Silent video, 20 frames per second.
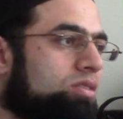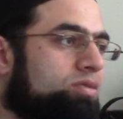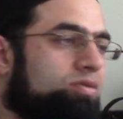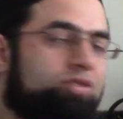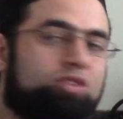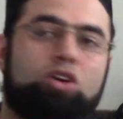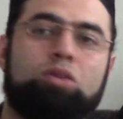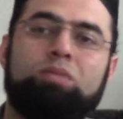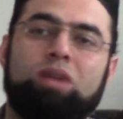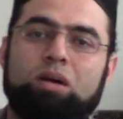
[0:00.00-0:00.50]

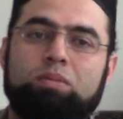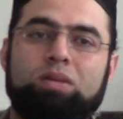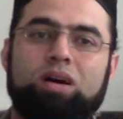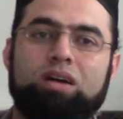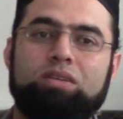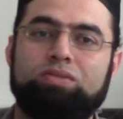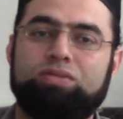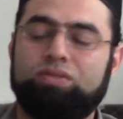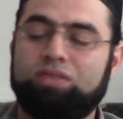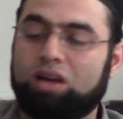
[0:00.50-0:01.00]
From
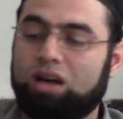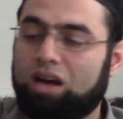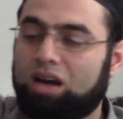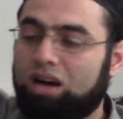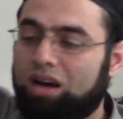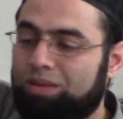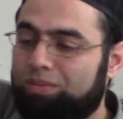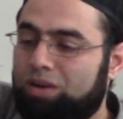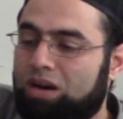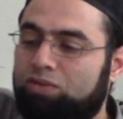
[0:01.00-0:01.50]
above.
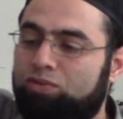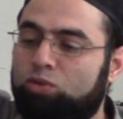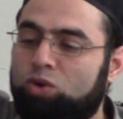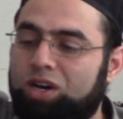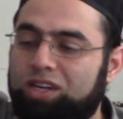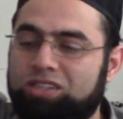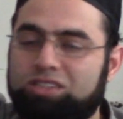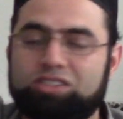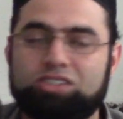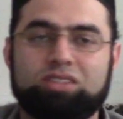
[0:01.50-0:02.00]
Above
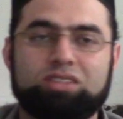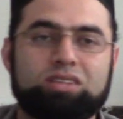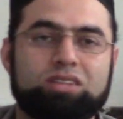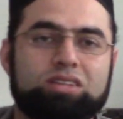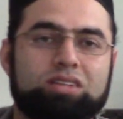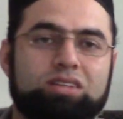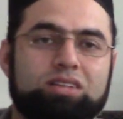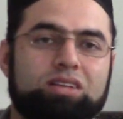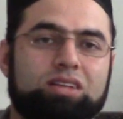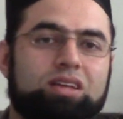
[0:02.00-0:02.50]
what?
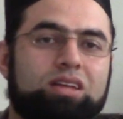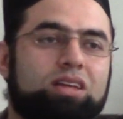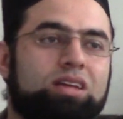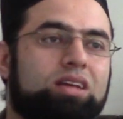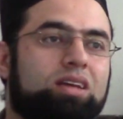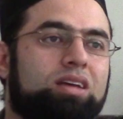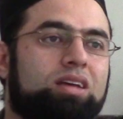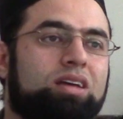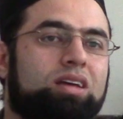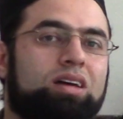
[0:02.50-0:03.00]

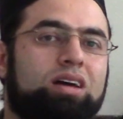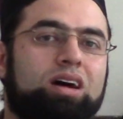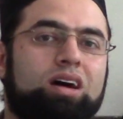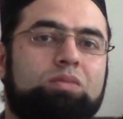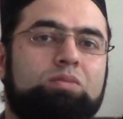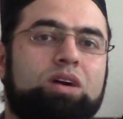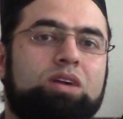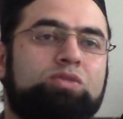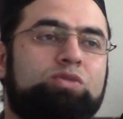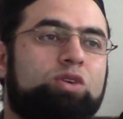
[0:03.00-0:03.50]

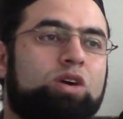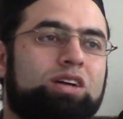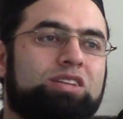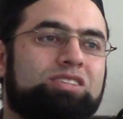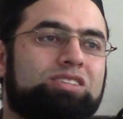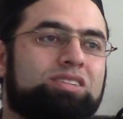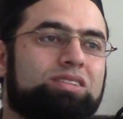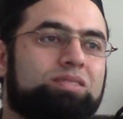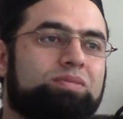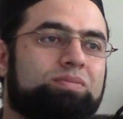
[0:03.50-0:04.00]
Above what?
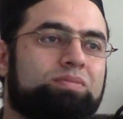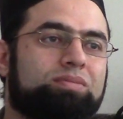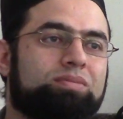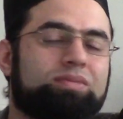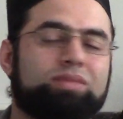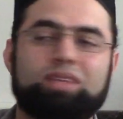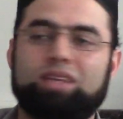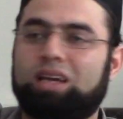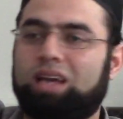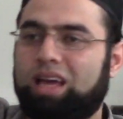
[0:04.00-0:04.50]

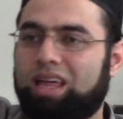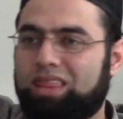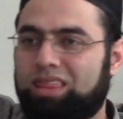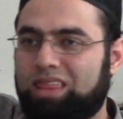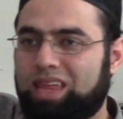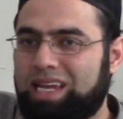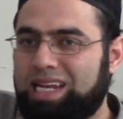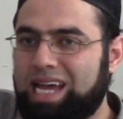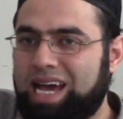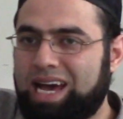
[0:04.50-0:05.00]

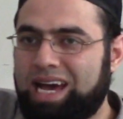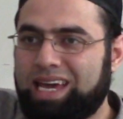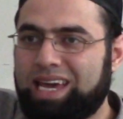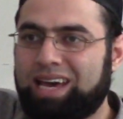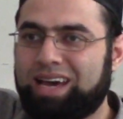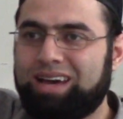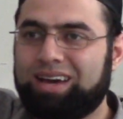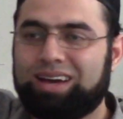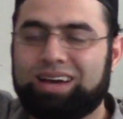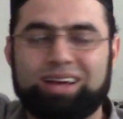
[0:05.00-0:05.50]

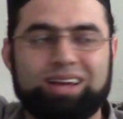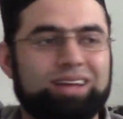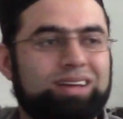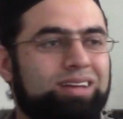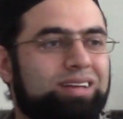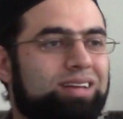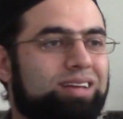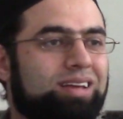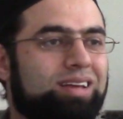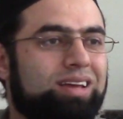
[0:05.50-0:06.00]
Al-thanaya
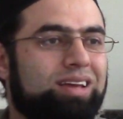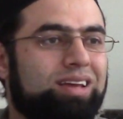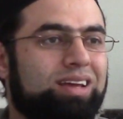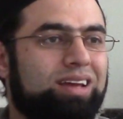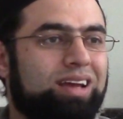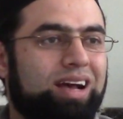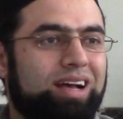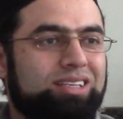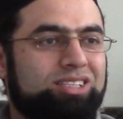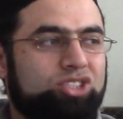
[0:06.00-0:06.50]

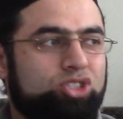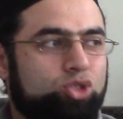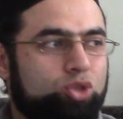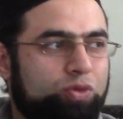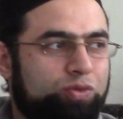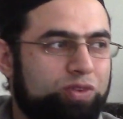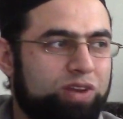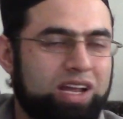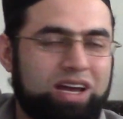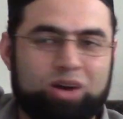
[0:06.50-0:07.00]

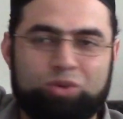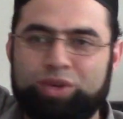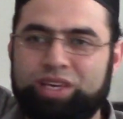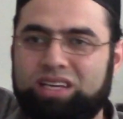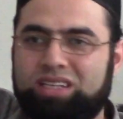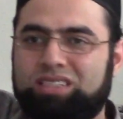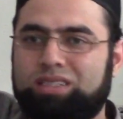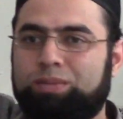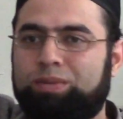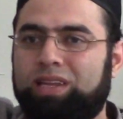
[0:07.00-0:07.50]
al-sufla. We
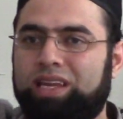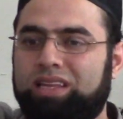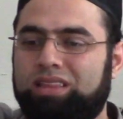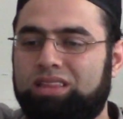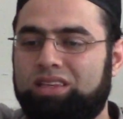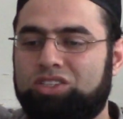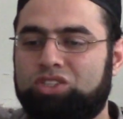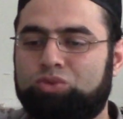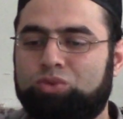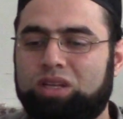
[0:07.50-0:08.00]
explained
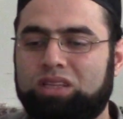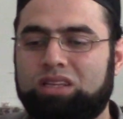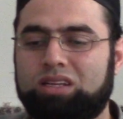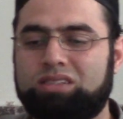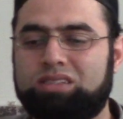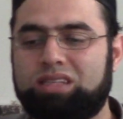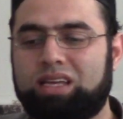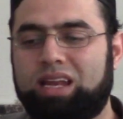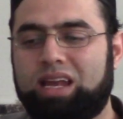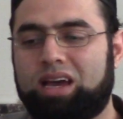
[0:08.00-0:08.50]
this. What
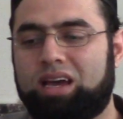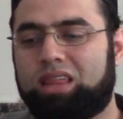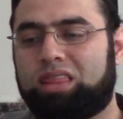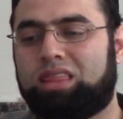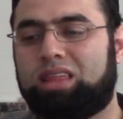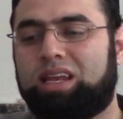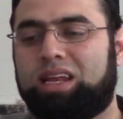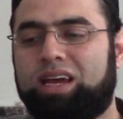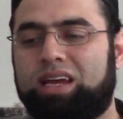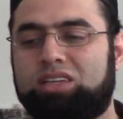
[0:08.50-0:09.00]
does
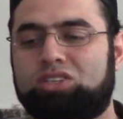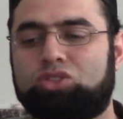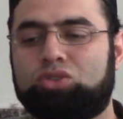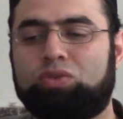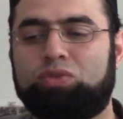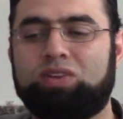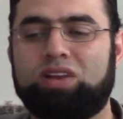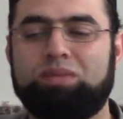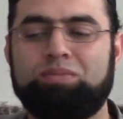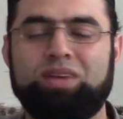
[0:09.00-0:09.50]
thanaya
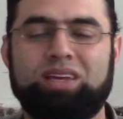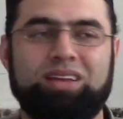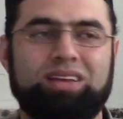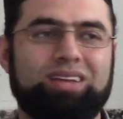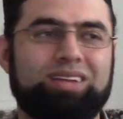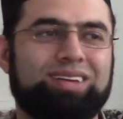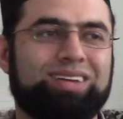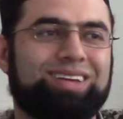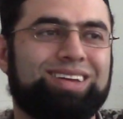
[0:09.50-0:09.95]
al-sufla mean?